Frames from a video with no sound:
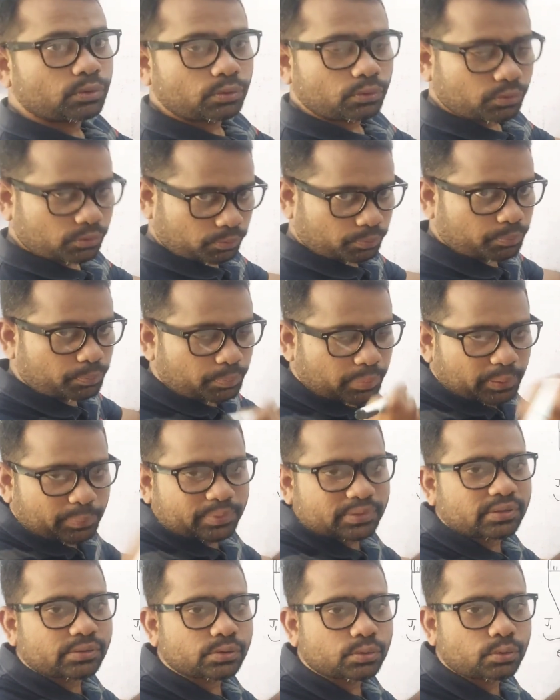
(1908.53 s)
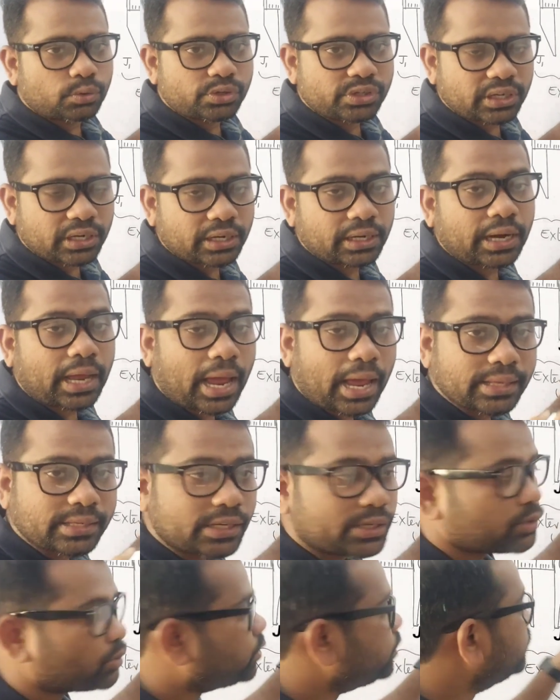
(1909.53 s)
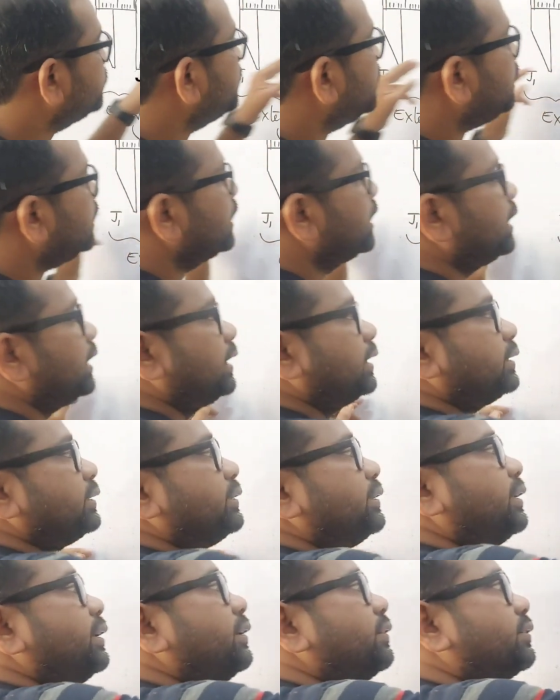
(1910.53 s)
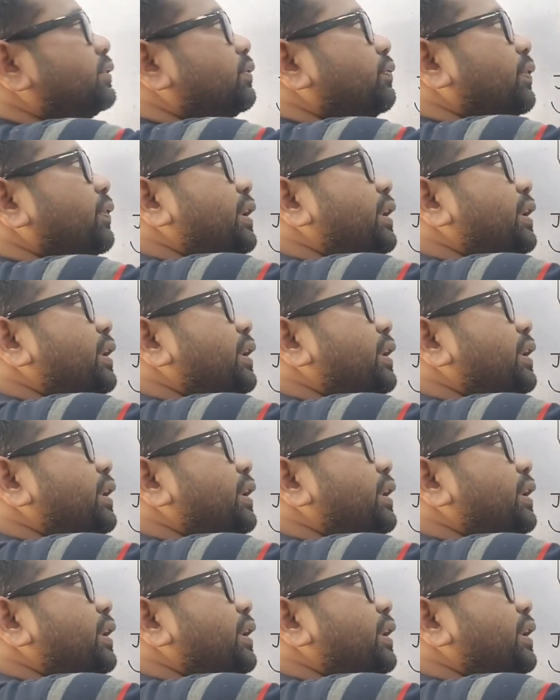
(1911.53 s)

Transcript: of screw, children? As I told you that this